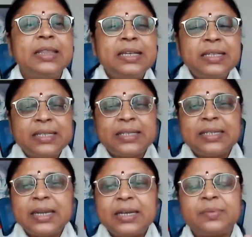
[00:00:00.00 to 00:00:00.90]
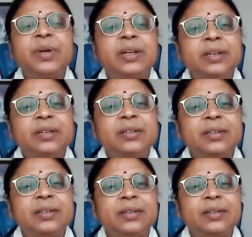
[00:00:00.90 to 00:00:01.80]
This statement,
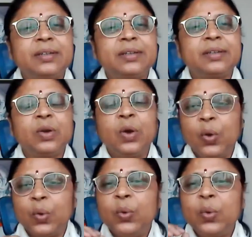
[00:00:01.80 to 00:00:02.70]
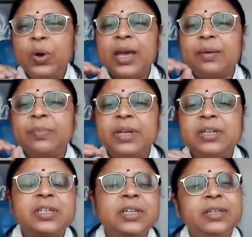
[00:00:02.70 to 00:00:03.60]
who can
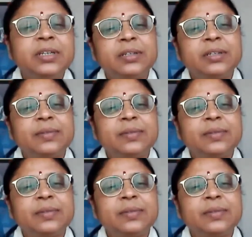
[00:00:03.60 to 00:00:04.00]
appreciate?